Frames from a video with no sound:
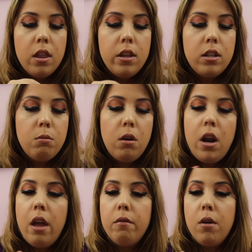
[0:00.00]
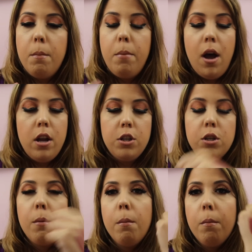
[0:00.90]
This one and Rum
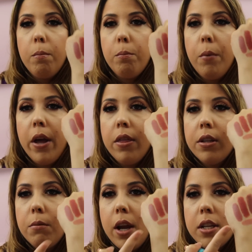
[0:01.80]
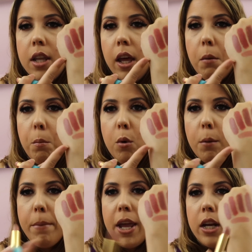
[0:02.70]
Punch. But this one has like
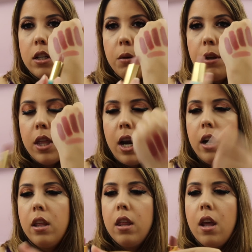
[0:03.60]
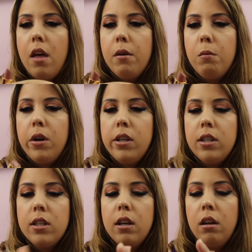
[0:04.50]
more pink to it than any of the other
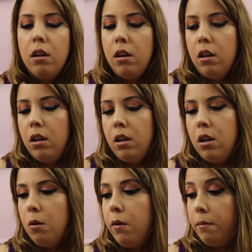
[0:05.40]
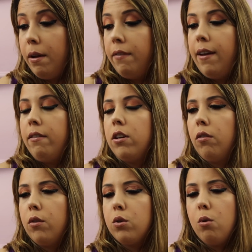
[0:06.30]
ones. One of my favorites
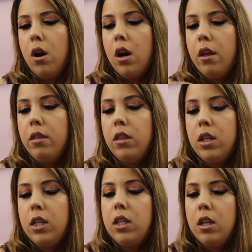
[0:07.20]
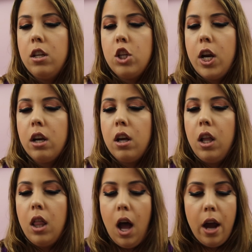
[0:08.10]
for sure. This is in the shade
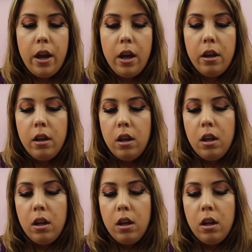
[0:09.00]
Colada.